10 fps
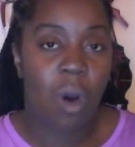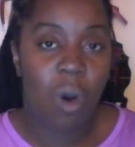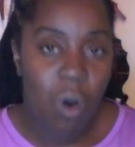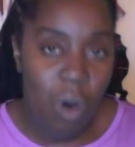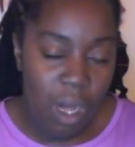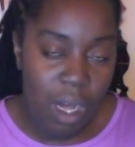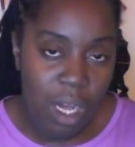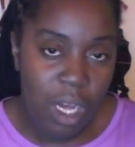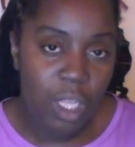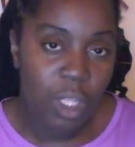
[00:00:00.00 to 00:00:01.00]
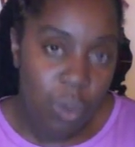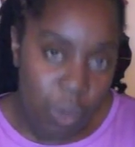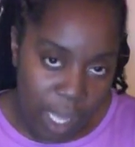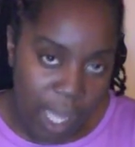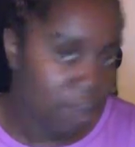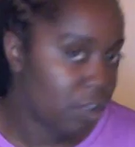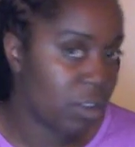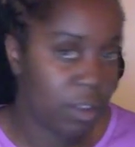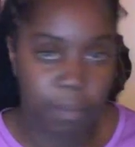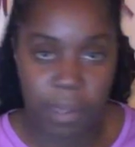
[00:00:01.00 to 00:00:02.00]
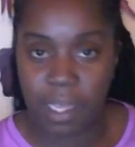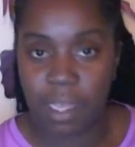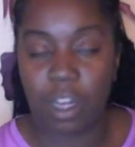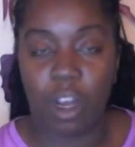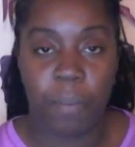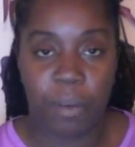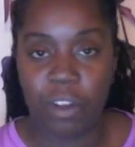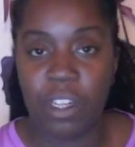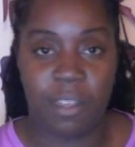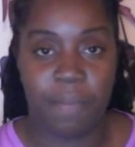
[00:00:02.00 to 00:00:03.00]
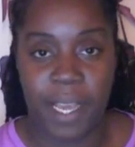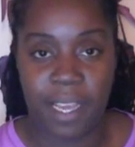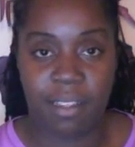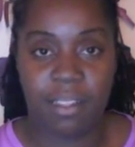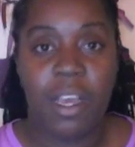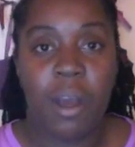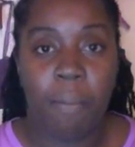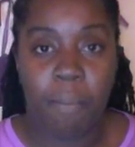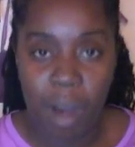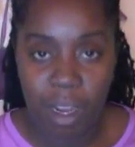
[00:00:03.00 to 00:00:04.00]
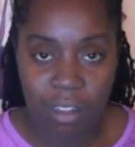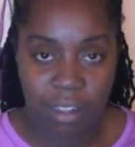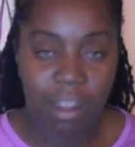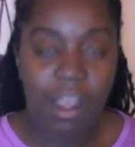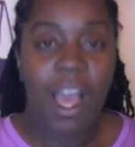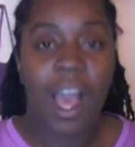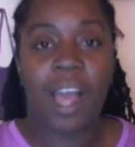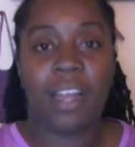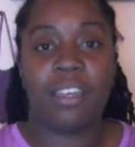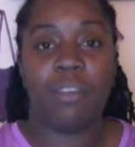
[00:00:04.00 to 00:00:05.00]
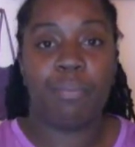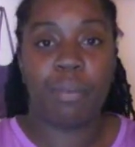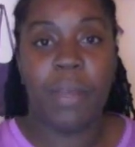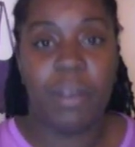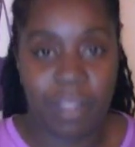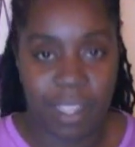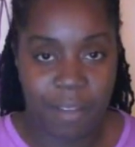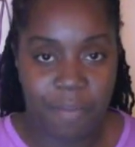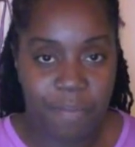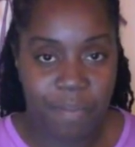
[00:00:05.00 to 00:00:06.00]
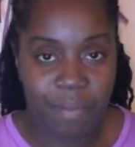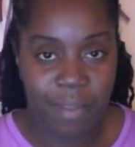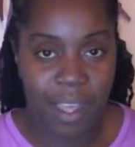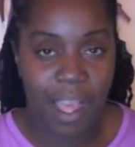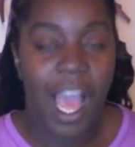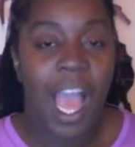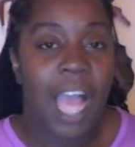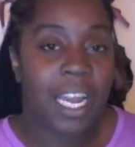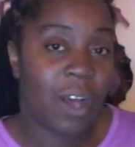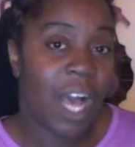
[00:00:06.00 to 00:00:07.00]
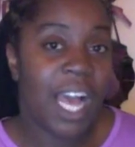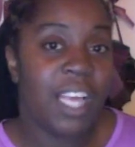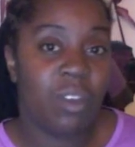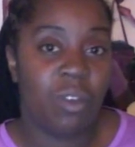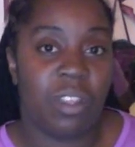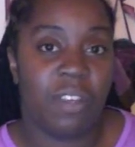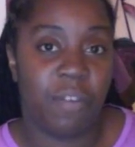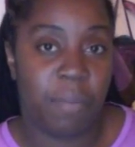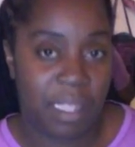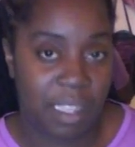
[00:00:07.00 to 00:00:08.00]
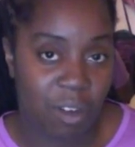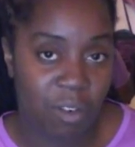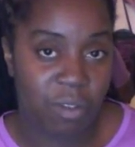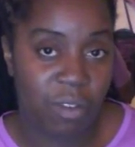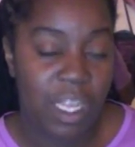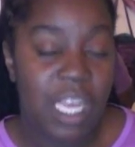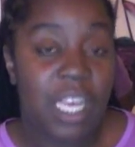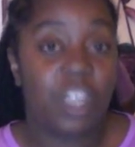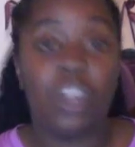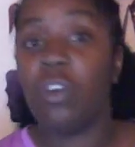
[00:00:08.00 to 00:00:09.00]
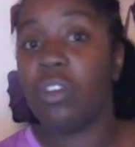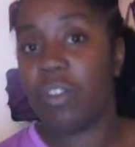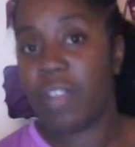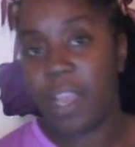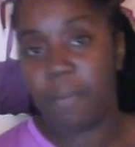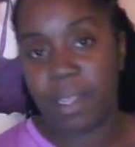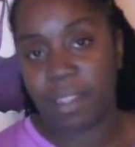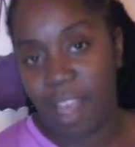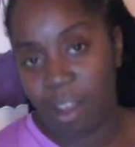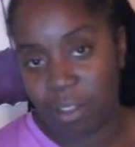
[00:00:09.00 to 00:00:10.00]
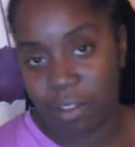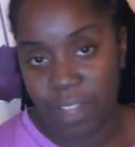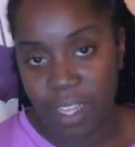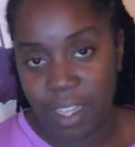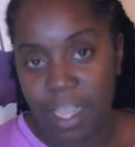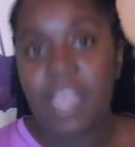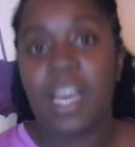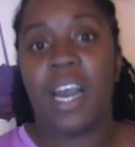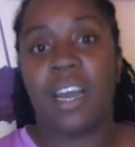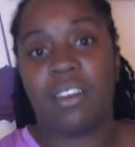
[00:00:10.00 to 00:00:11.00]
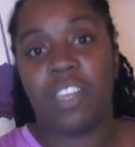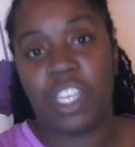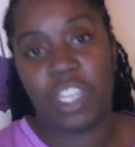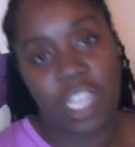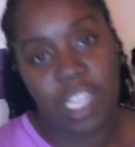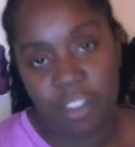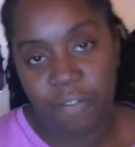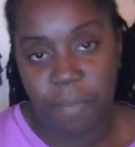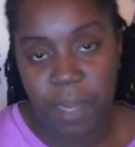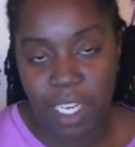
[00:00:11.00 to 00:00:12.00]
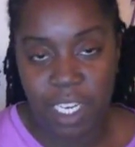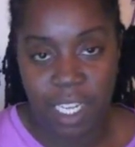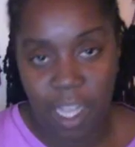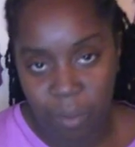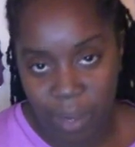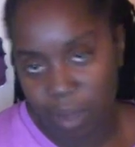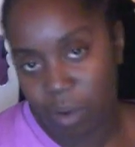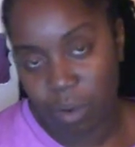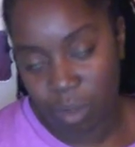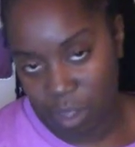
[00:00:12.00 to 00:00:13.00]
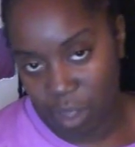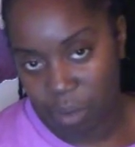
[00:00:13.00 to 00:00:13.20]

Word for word: or you can just be an opportunity based marketer and promote it. Yeah. Now I use it for myself. You can also take bits out of it and share the information that way also.